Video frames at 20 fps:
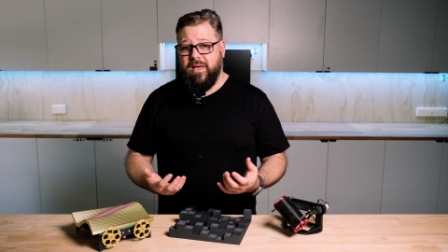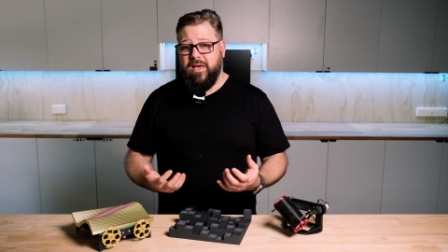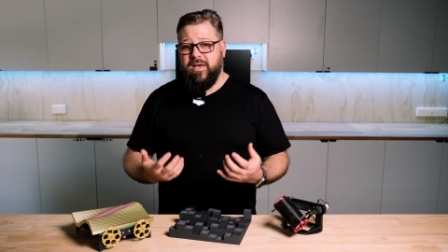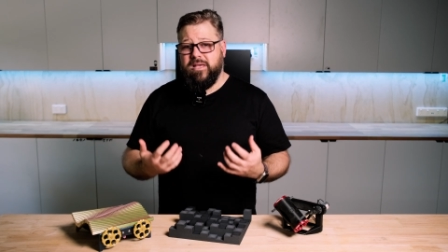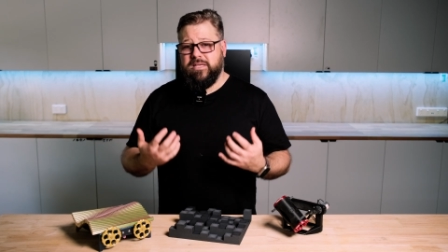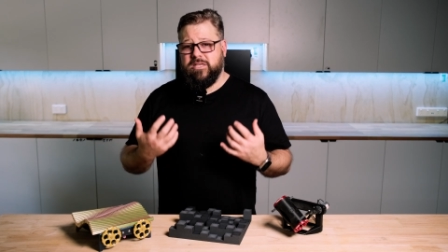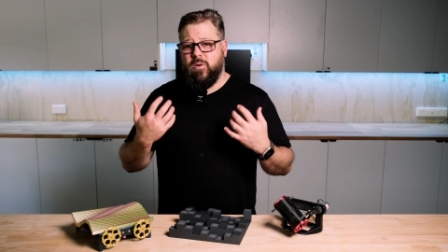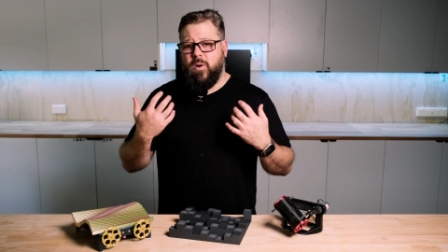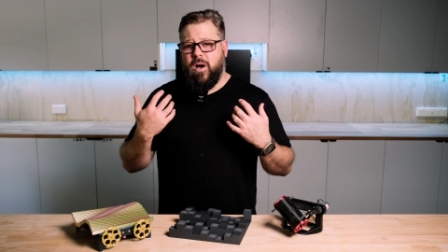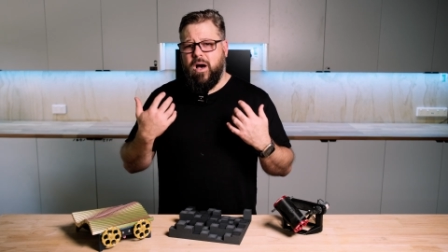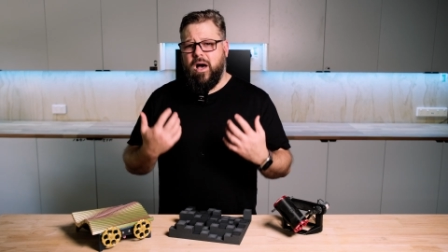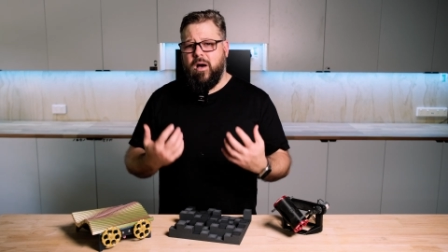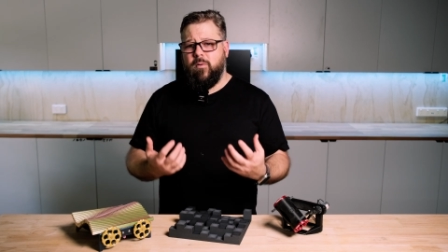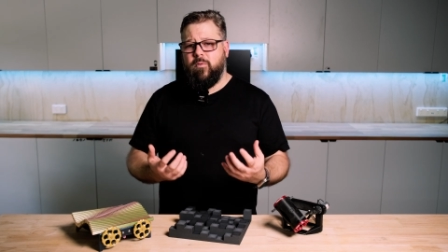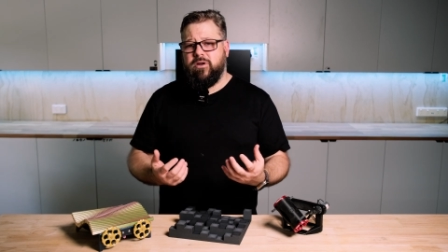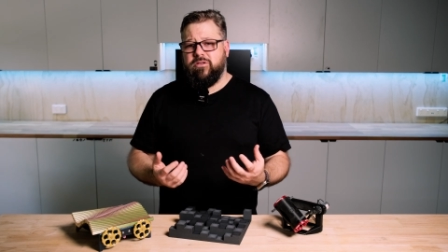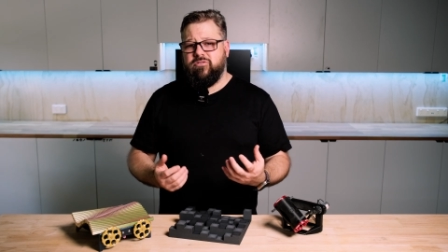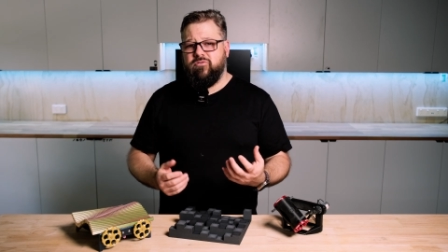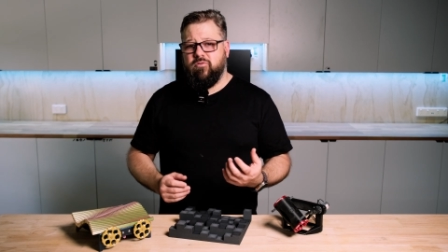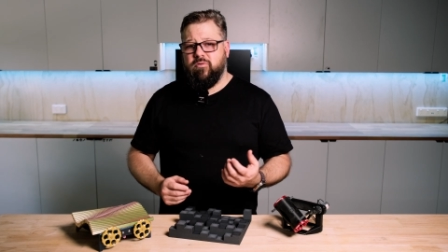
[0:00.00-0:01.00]
So I want
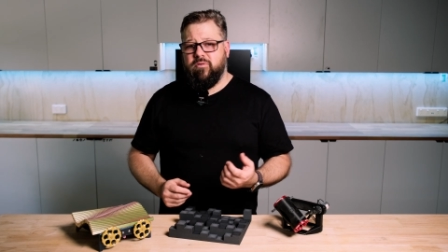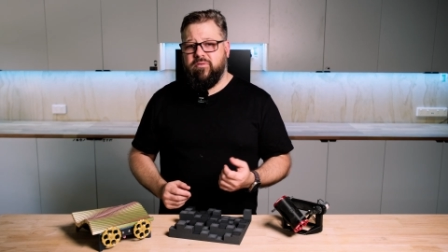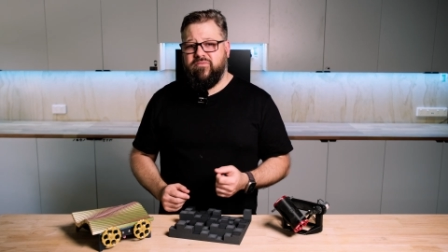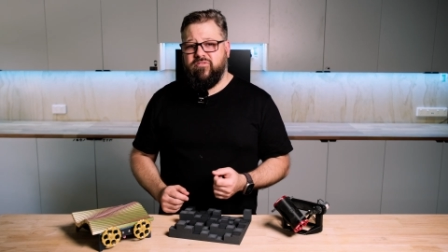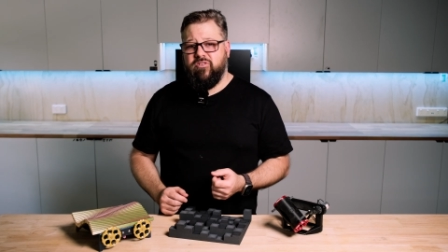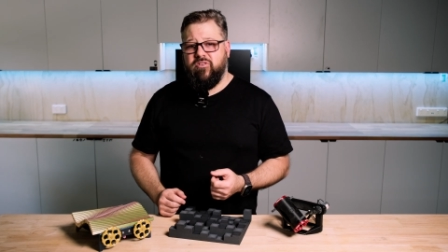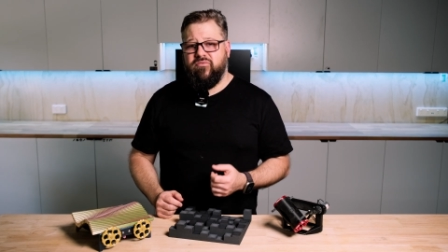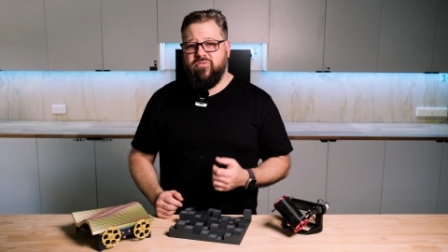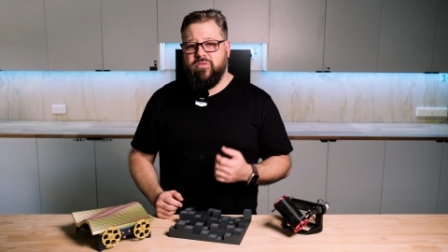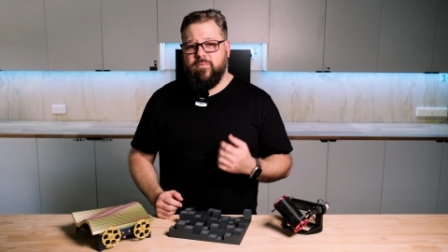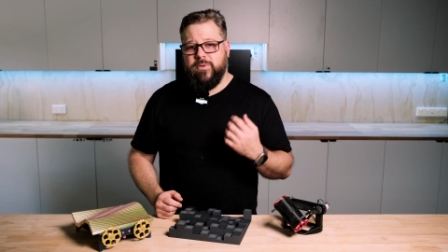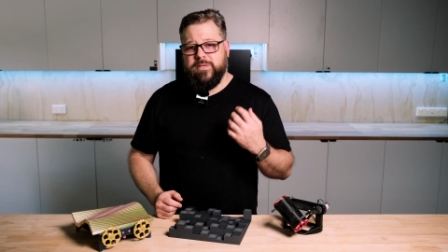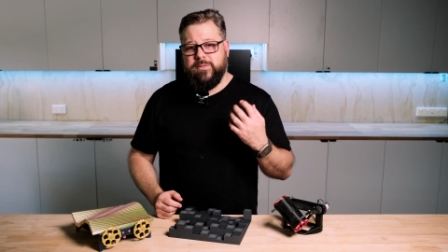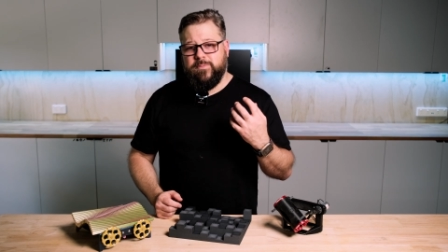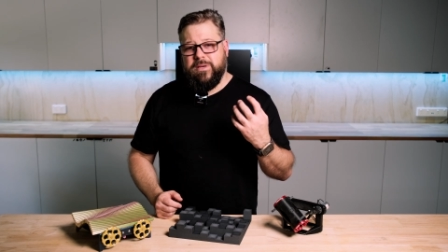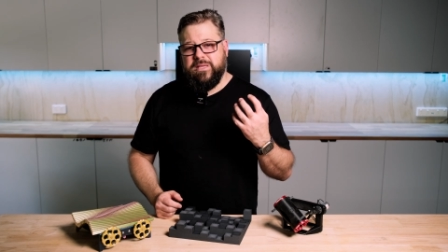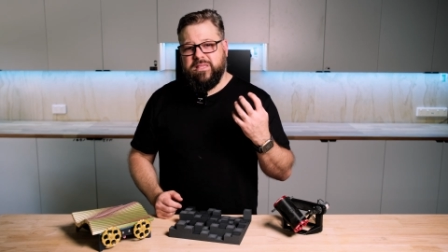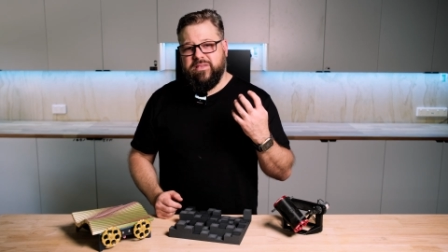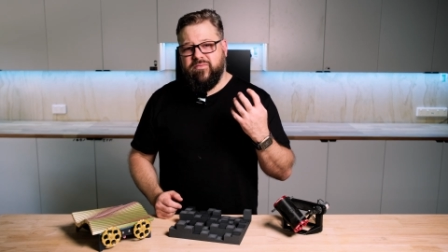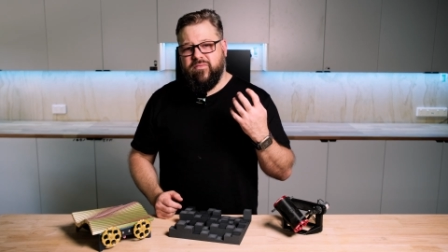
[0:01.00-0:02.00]
to do a review from the
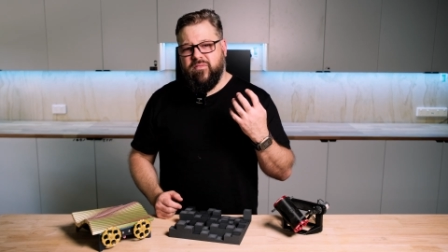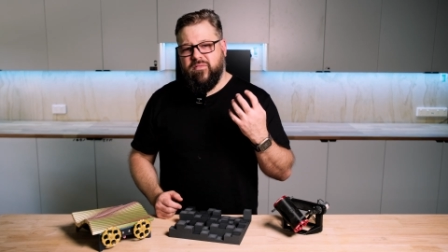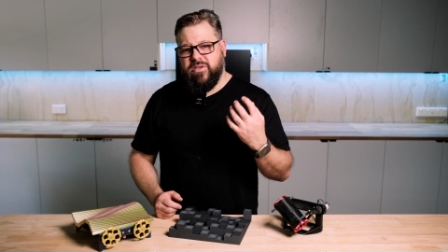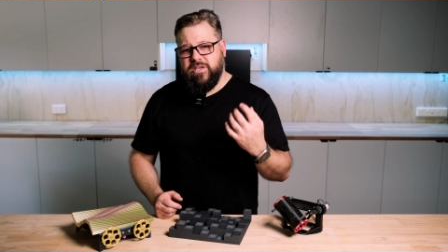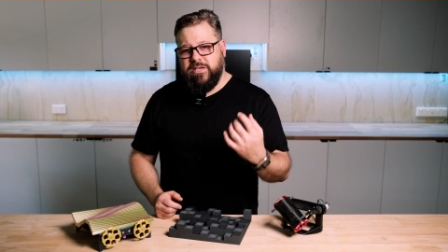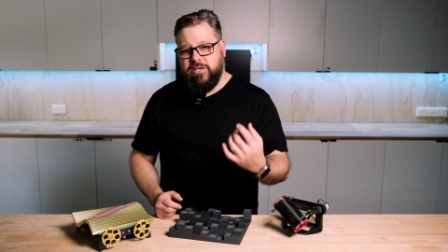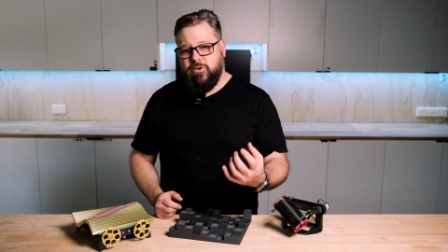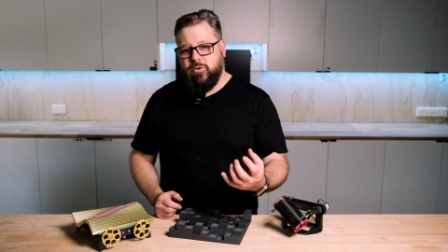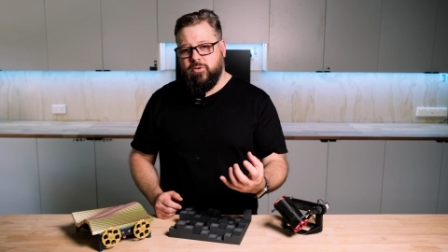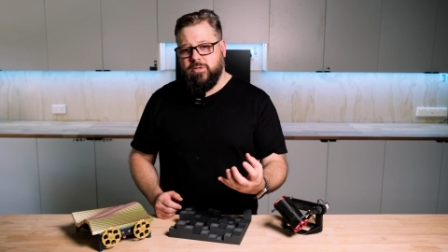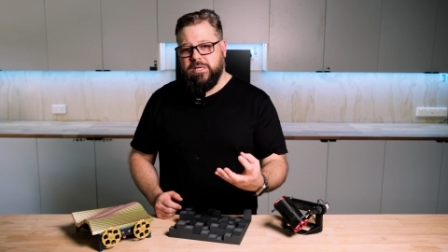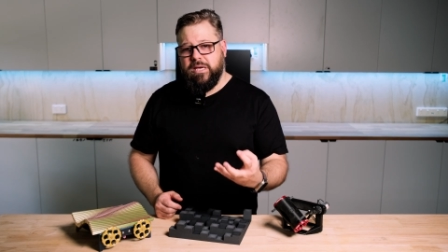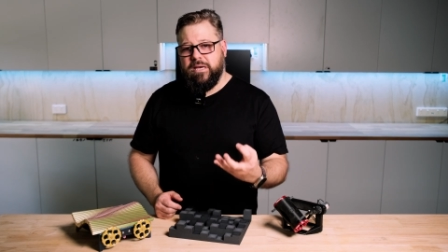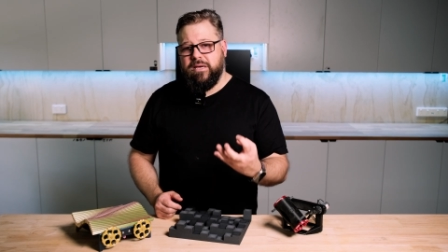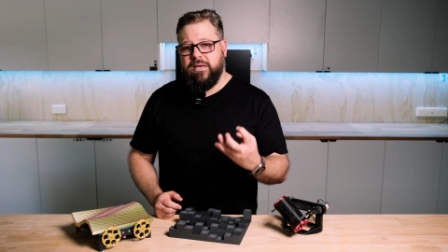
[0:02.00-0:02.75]
perspective of a user